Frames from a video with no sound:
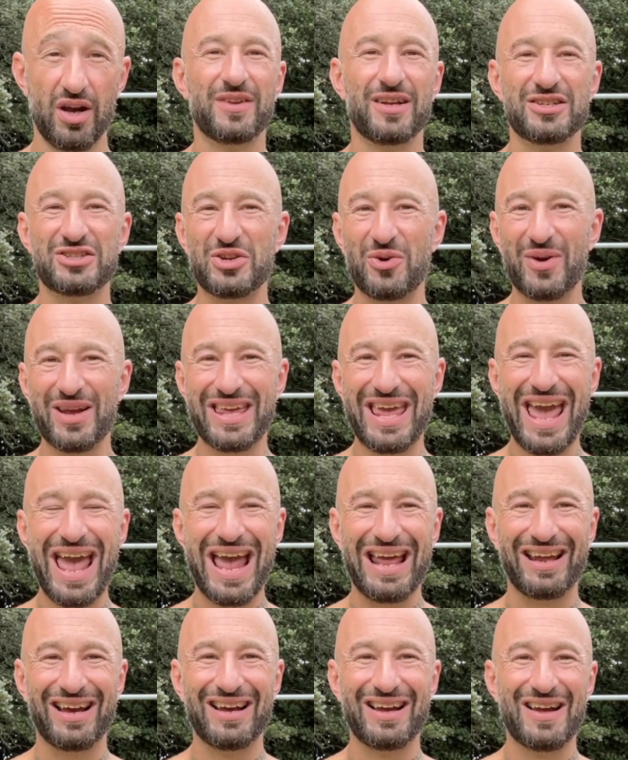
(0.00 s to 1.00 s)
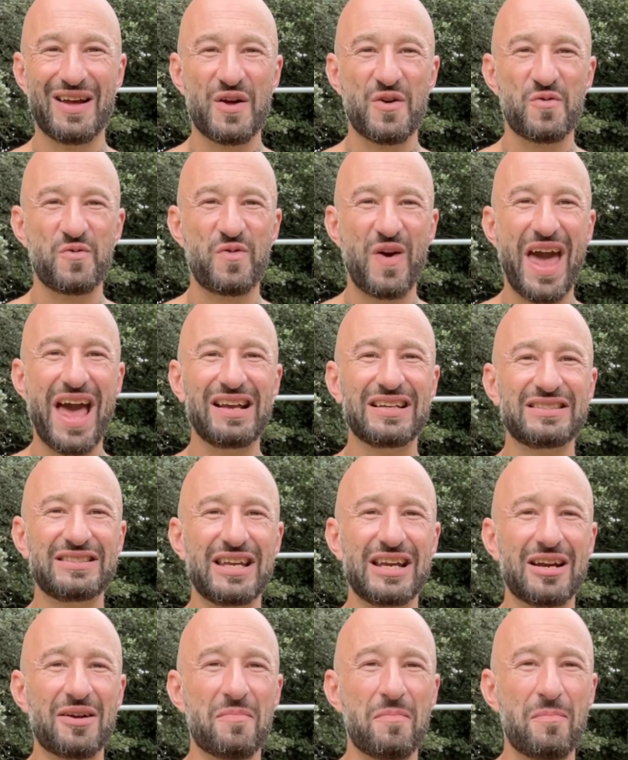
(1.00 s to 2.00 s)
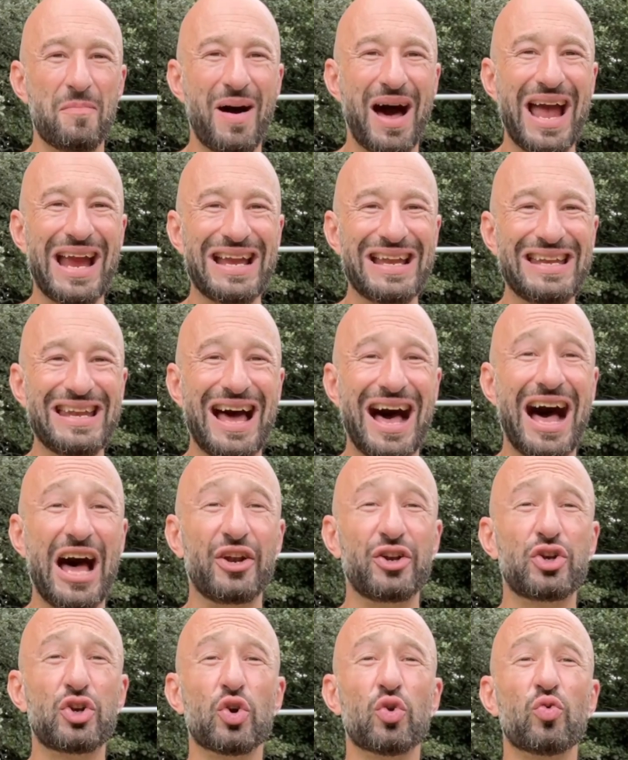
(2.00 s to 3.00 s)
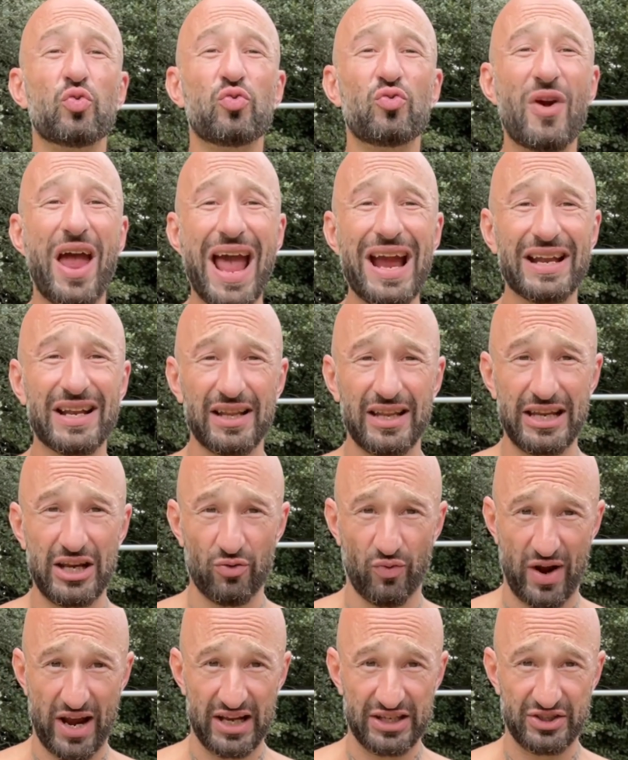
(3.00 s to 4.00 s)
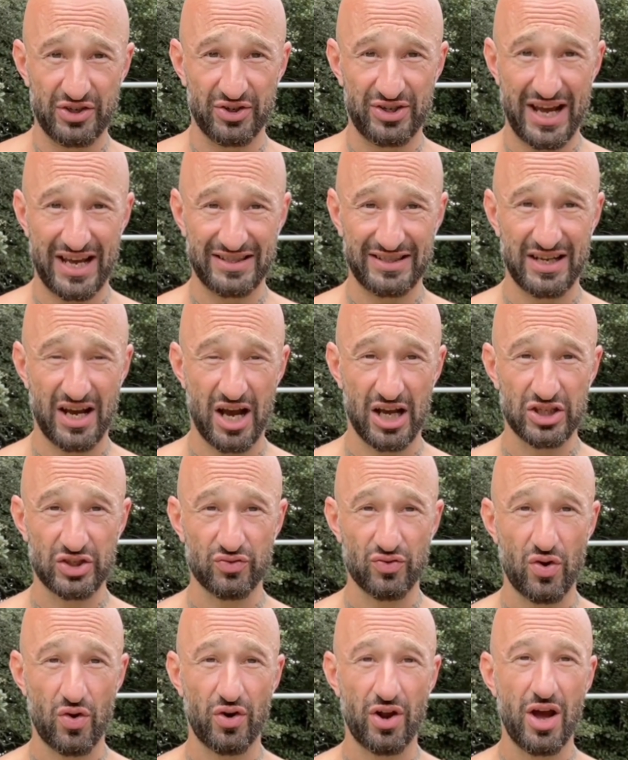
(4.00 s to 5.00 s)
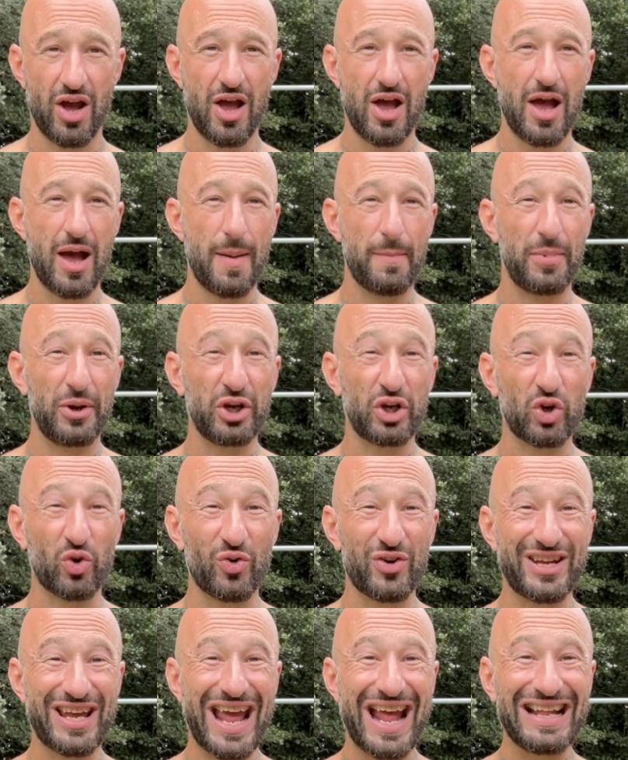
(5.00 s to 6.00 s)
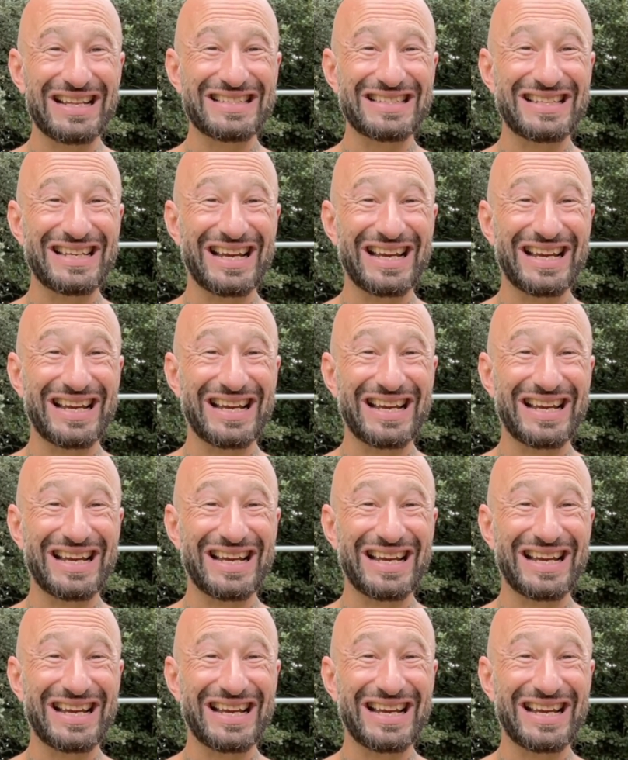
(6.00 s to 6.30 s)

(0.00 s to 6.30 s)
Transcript: So again, fasting might not directly raise your testosterone, but it creates the